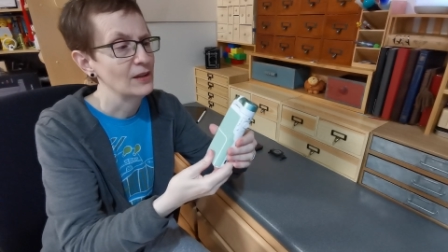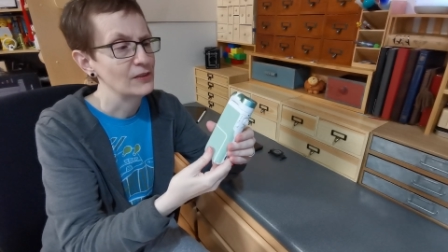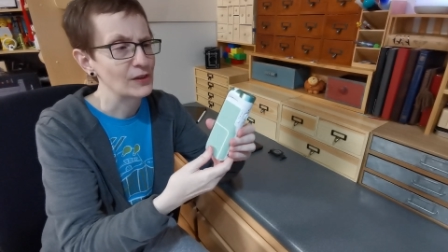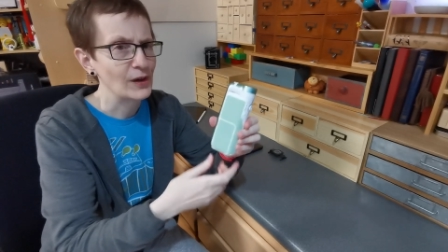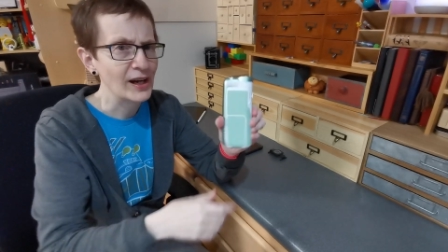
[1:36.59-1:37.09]

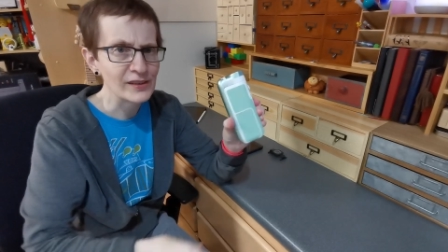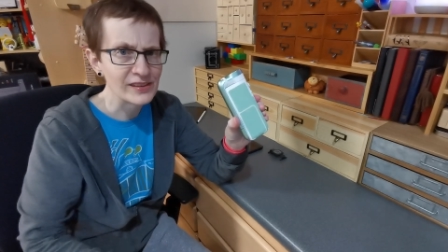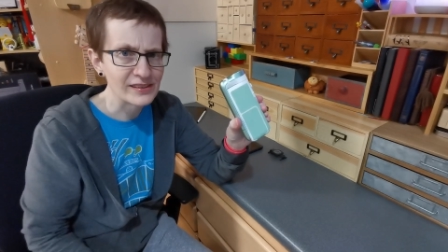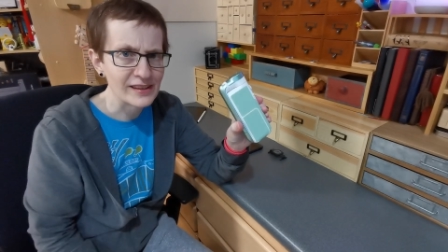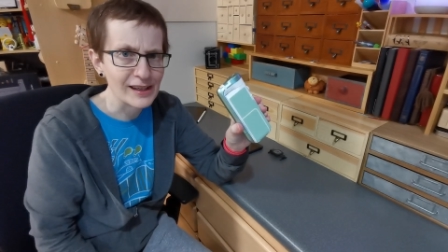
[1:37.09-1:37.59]
So how is
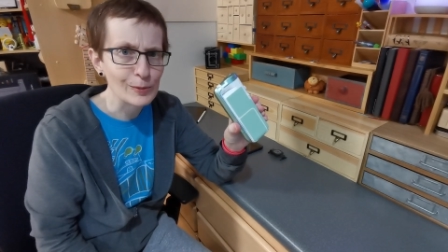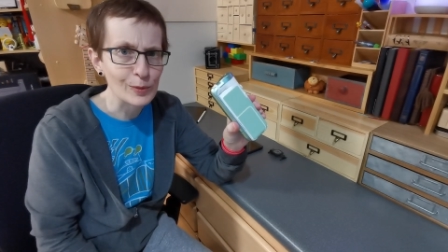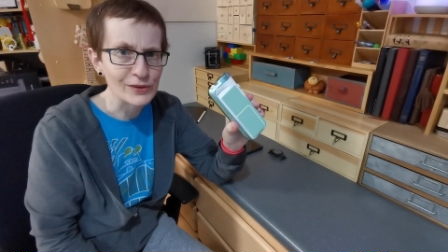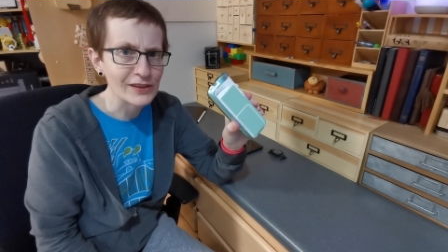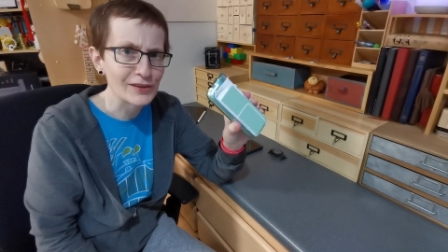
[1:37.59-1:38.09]
this a
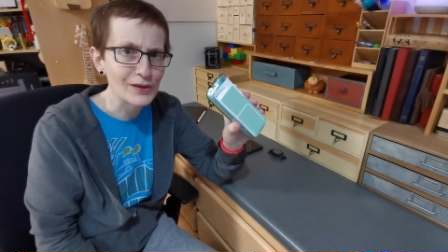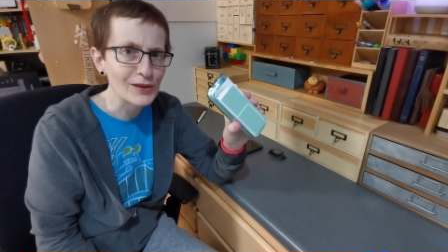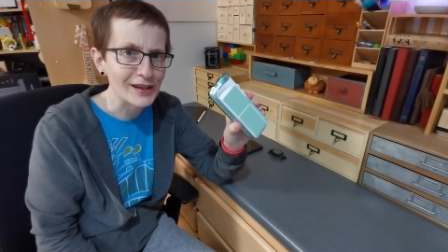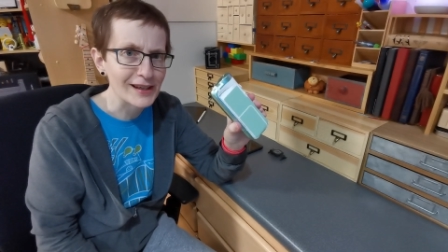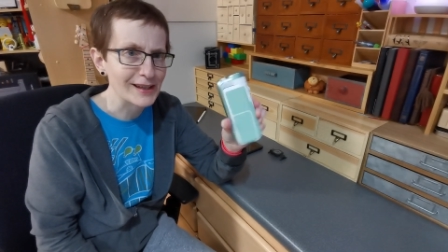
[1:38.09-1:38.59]
gimbal? Doesn't look
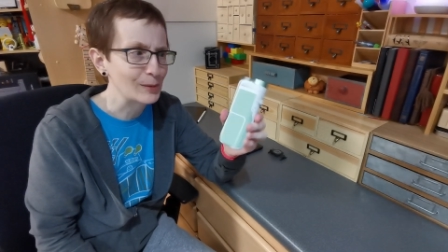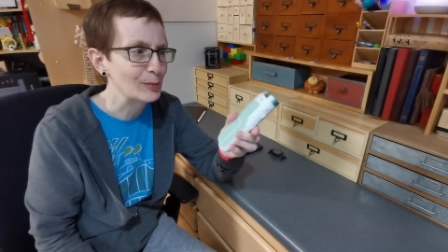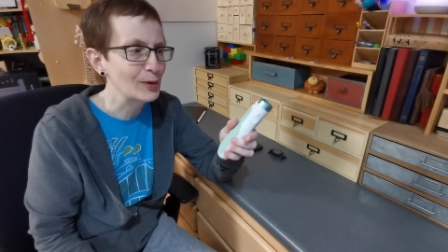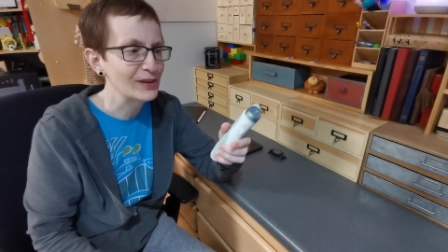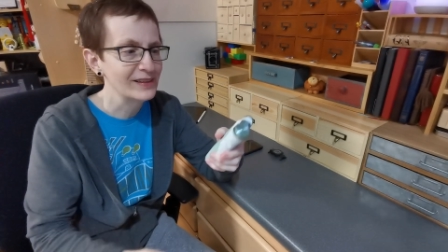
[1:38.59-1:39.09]
like a
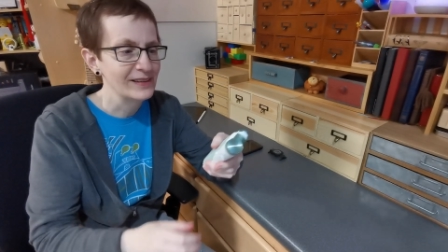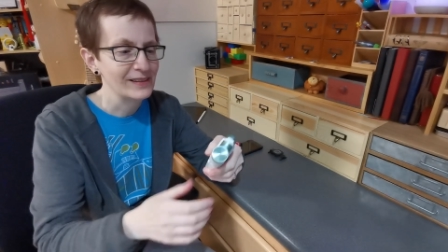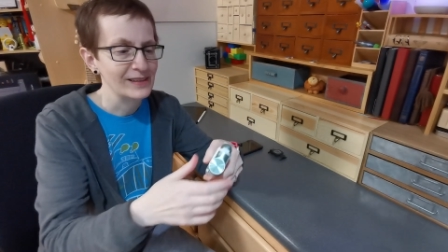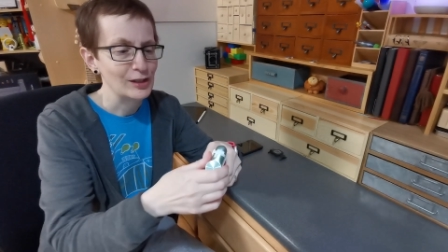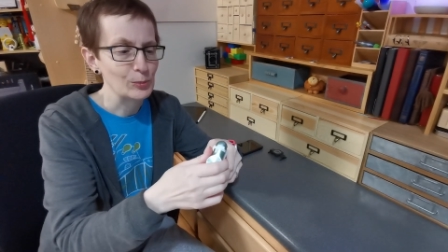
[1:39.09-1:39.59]
gimbal.
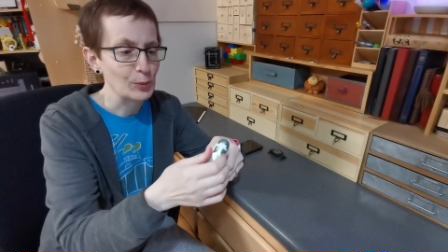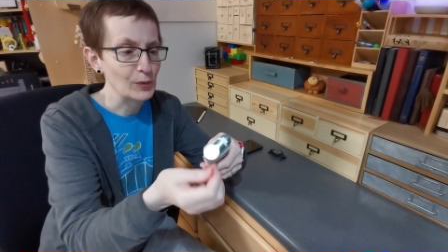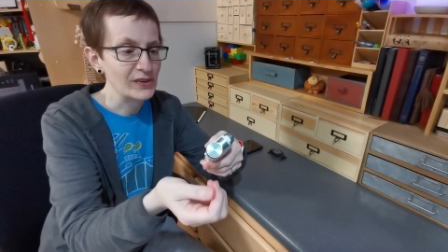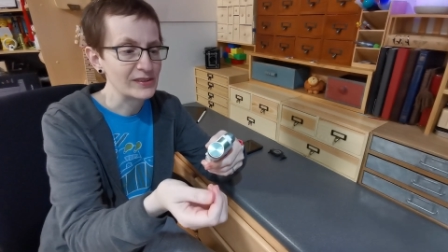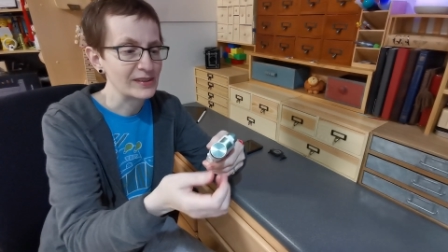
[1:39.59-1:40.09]
Do you
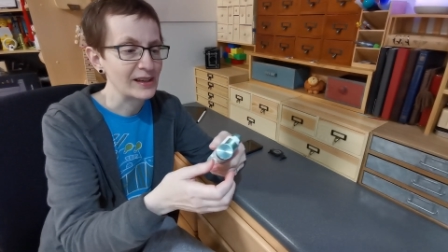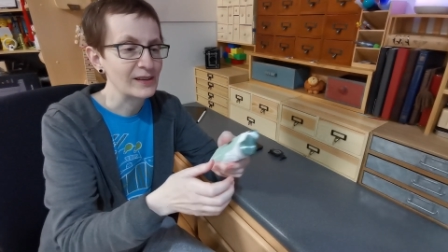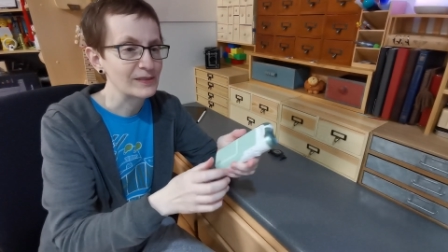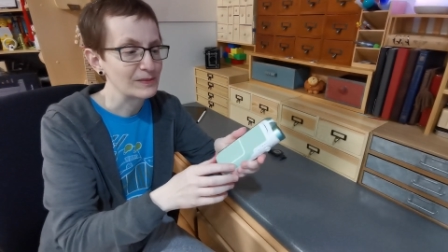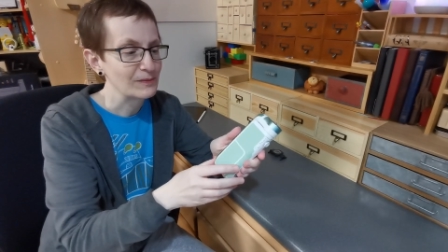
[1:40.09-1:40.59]
pull this
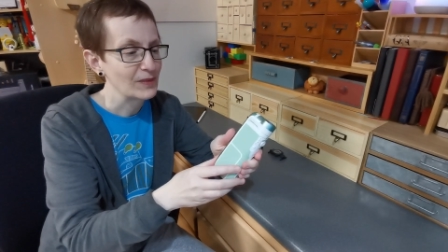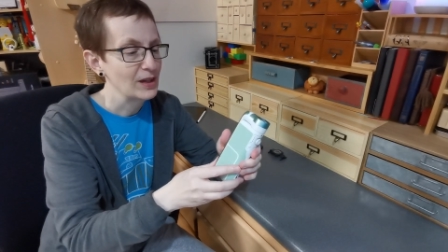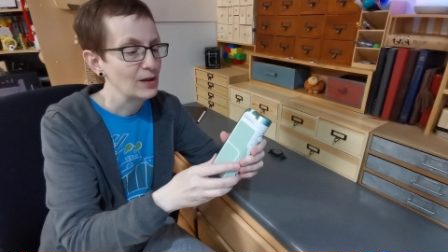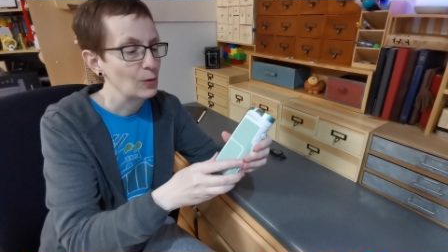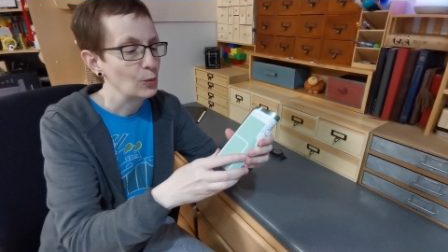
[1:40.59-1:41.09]
out?
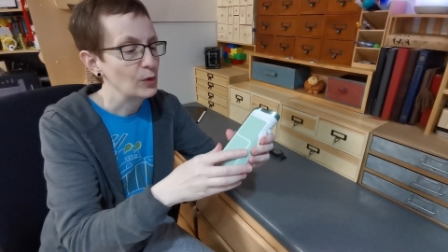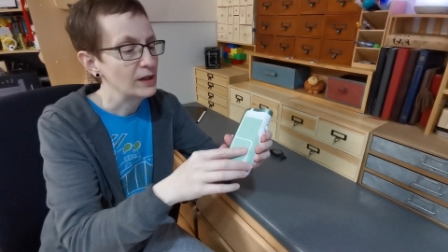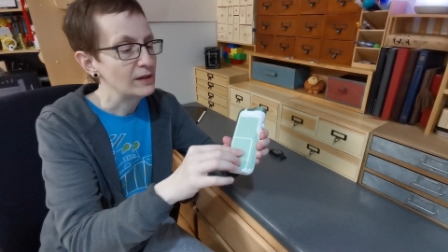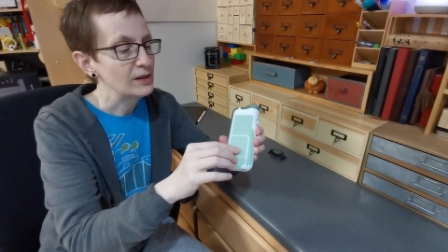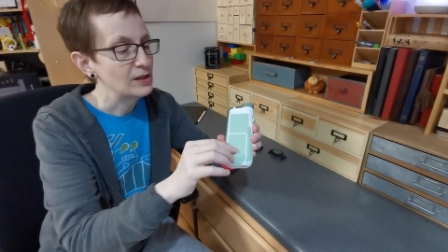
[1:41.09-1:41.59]

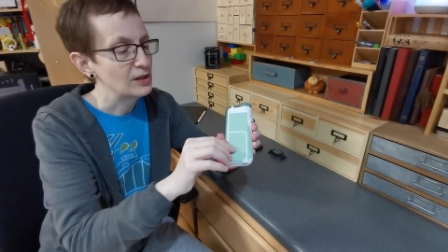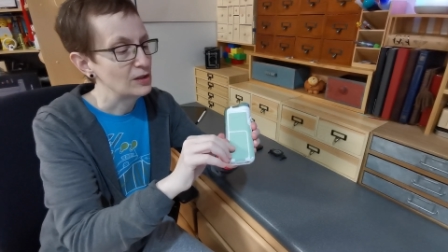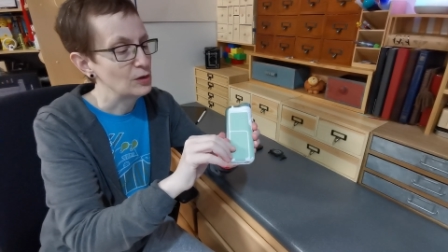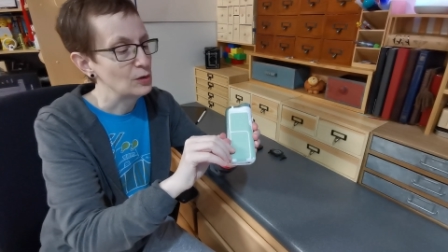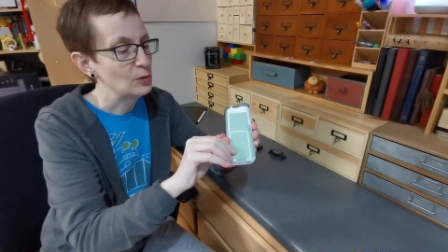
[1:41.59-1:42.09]
Well,
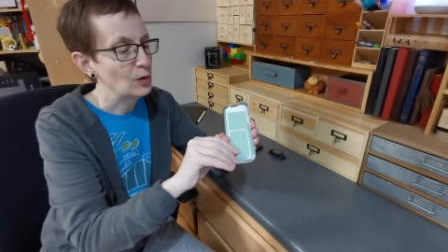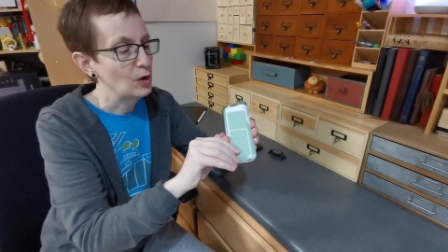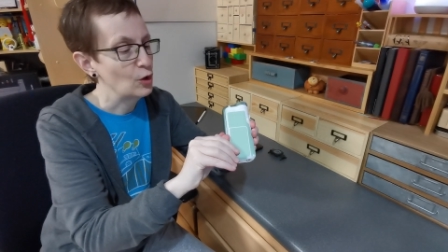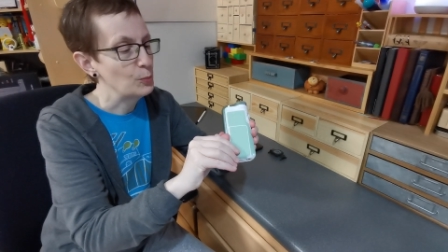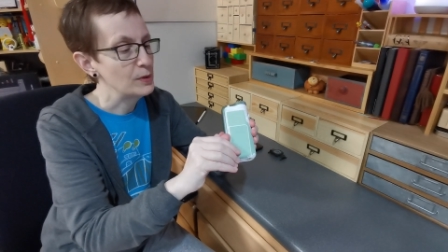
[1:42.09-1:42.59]
you
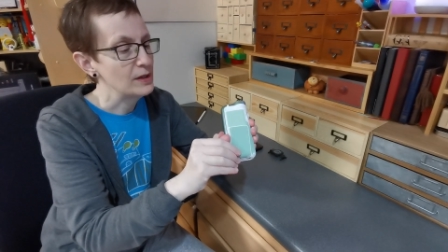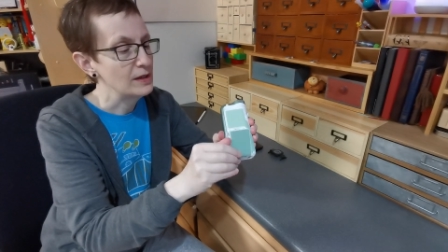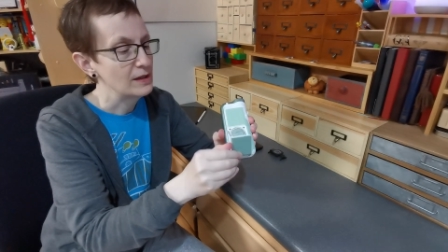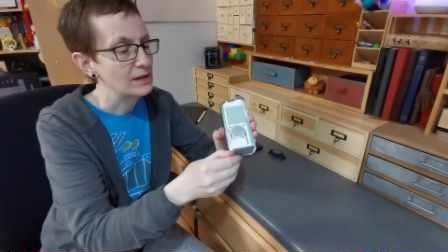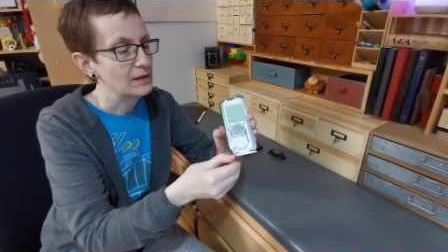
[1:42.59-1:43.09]
open
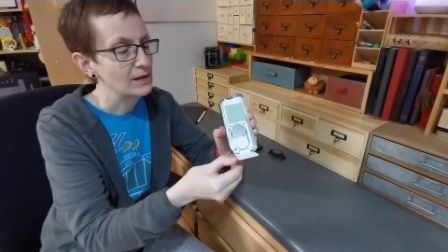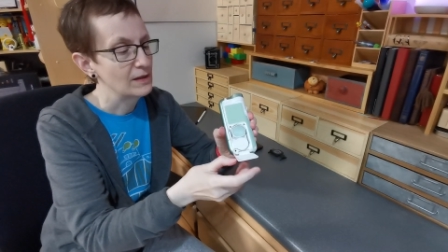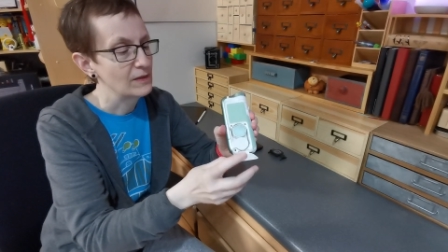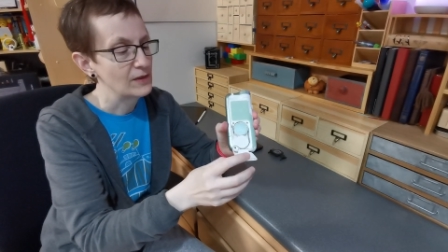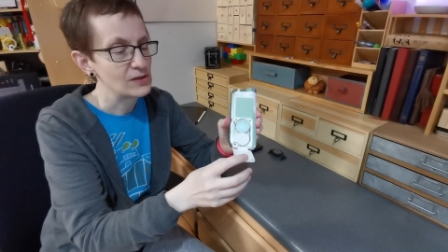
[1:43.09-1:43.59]

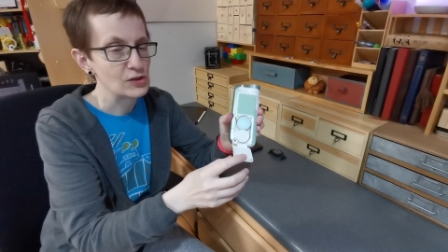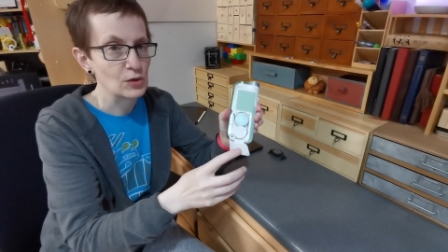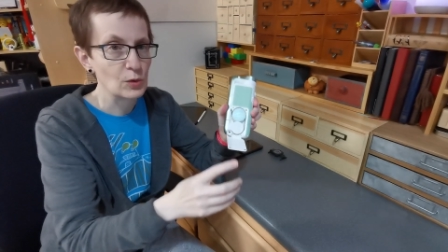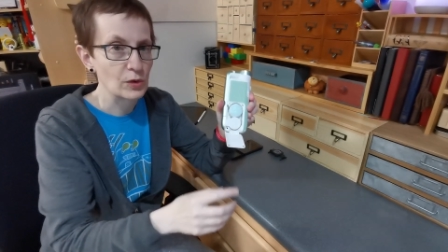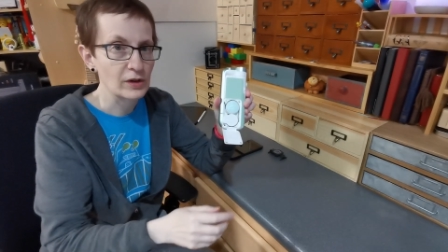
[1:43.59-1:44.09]
this
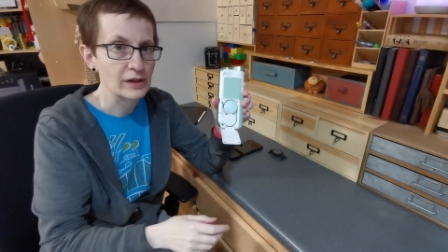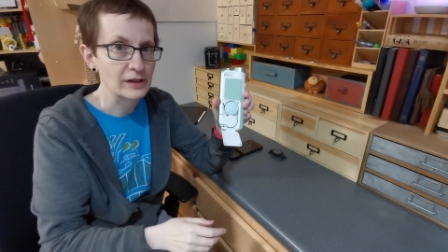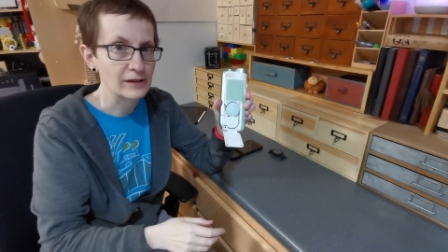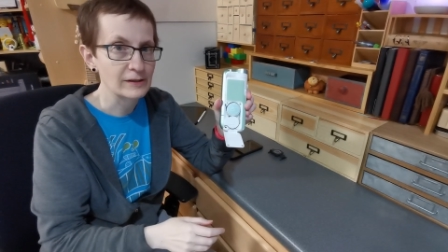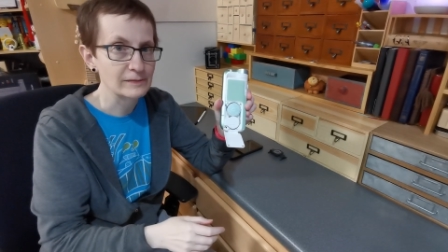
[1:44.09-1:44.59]
door
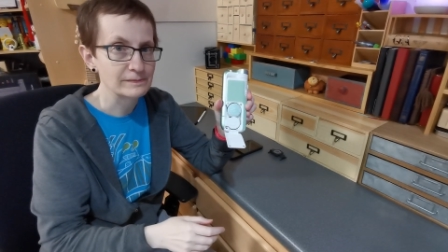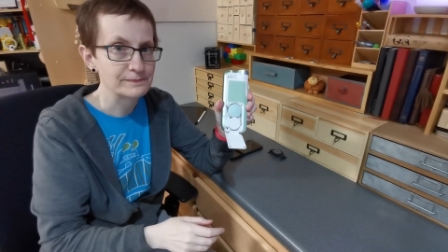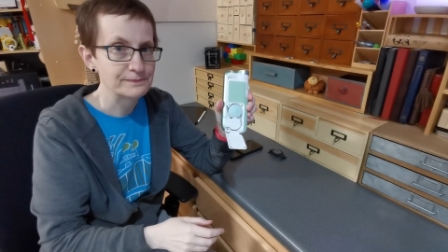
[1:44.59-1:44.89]
here,